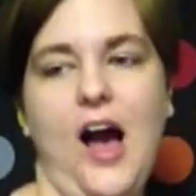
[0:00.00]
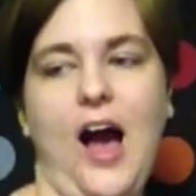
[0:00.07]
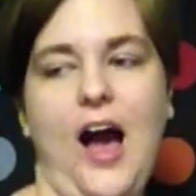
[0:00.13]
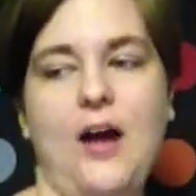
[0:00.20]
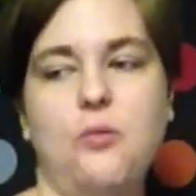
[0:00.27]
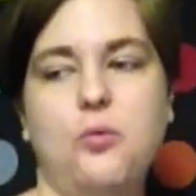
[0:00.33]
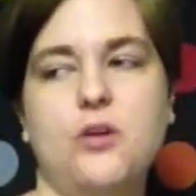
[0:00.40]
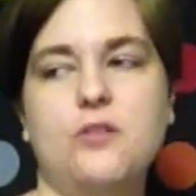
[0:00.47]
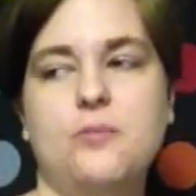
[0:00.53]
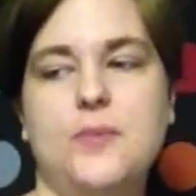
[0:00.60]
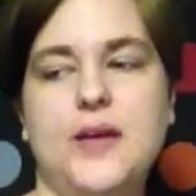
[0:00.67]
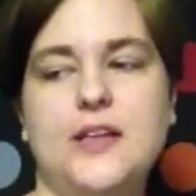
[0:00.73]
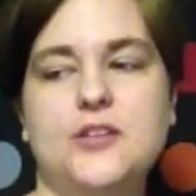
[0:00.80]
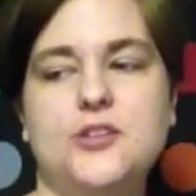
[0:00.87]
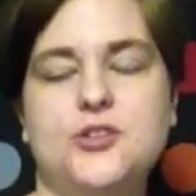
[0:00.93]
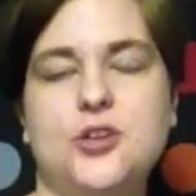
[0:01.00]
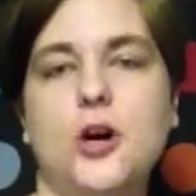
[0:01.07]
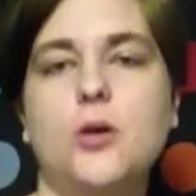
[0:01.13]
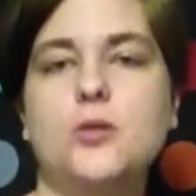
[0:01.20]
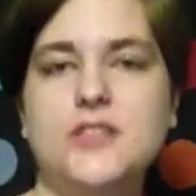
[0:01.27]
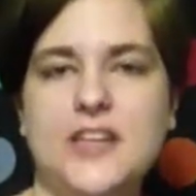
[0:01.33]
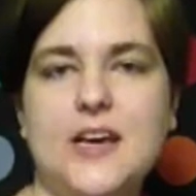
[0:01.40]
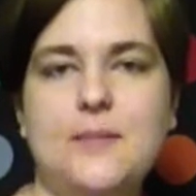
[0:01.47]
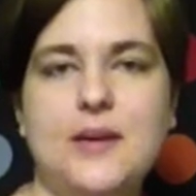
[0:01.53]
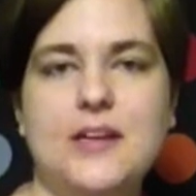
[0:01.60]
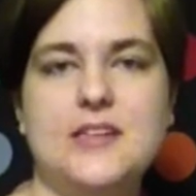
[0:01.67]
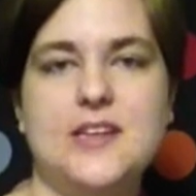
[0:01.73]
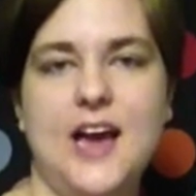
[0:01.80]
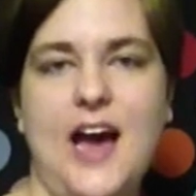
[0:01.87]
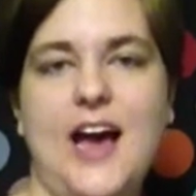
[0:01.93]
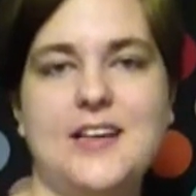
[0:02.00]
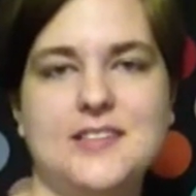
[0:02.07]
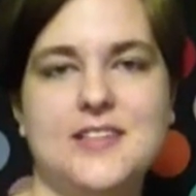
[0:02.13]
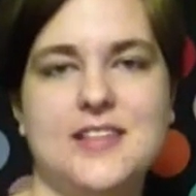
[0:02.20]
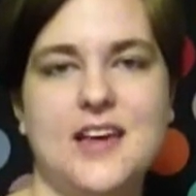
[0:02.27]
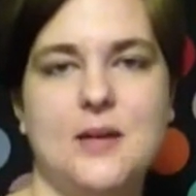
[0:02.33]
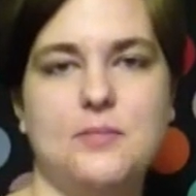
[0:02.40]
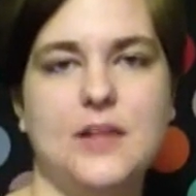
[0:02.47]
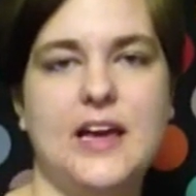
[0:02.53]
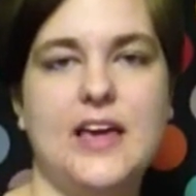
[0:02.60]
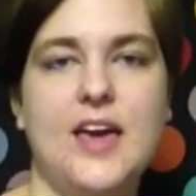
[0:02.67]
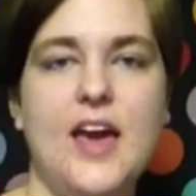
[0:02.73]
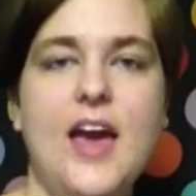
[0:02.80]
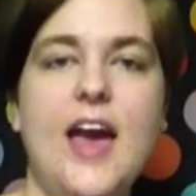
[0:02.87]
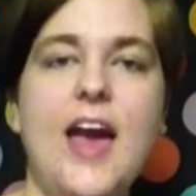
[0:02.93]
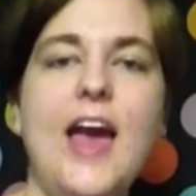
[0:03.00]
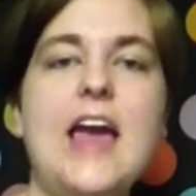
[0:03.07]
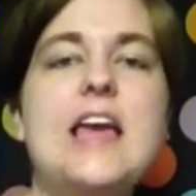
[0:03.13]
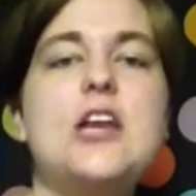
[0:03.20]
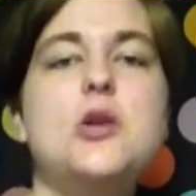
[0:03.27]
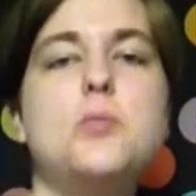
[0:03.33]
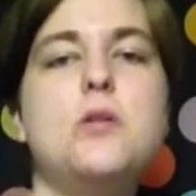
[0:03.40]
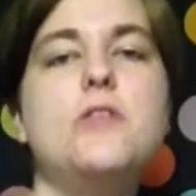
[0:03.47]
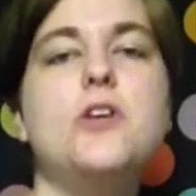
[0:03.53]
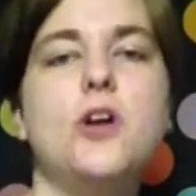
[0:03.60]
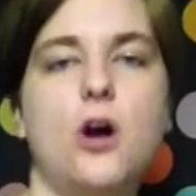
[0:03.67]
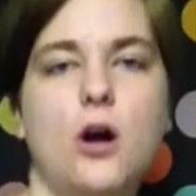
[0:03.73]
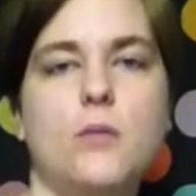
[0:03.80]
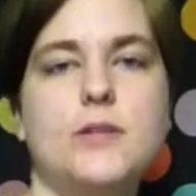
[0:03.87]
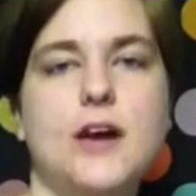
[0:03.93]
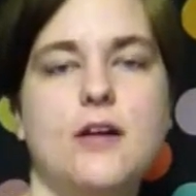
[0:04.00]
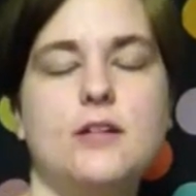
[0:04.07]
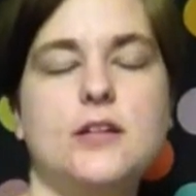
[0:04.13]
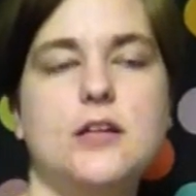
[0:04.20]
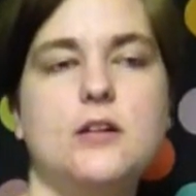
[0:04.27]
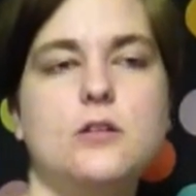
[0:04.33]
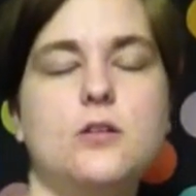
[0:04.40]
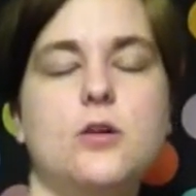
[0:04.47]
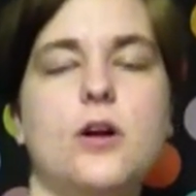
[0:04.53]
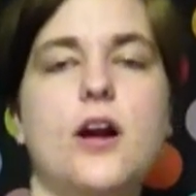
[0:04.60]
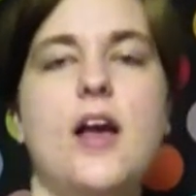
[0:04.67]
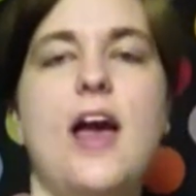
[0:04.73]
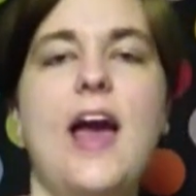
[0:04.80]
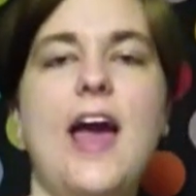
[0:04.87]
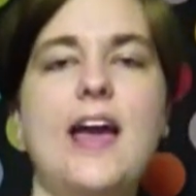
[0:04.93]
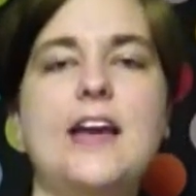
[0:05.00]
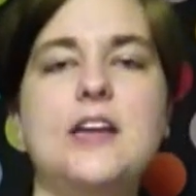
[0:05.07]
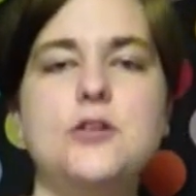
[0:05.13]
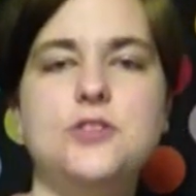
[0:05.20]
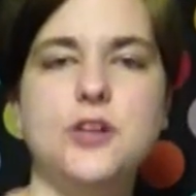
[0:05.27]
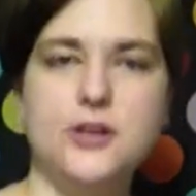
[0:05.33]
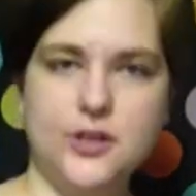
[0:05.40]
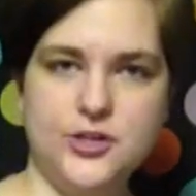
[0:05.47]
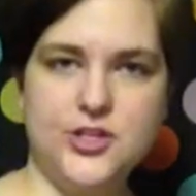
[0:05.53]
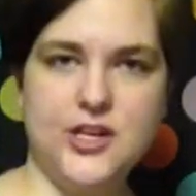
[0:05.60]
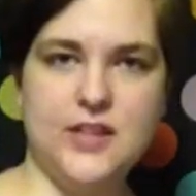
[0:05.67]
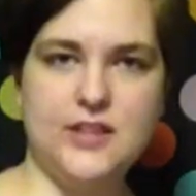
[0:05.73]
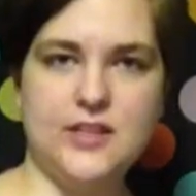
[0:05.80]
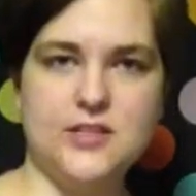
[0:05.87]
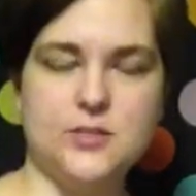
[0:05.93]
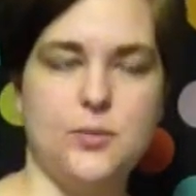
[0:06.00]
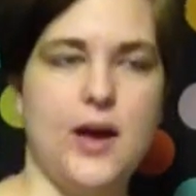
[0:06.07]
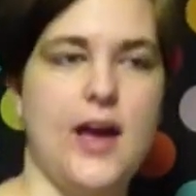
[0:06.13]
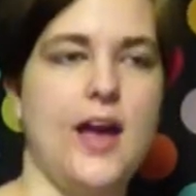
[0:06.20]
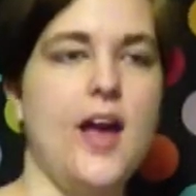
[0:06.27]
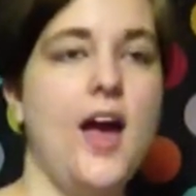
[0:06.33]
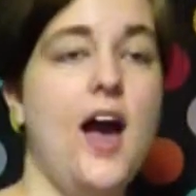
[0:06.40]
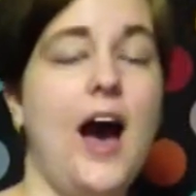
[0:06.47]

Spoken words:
I would have been so timid to ask them, hey, can you move your arm down a little? Or, hey, can you tilt your chin this way?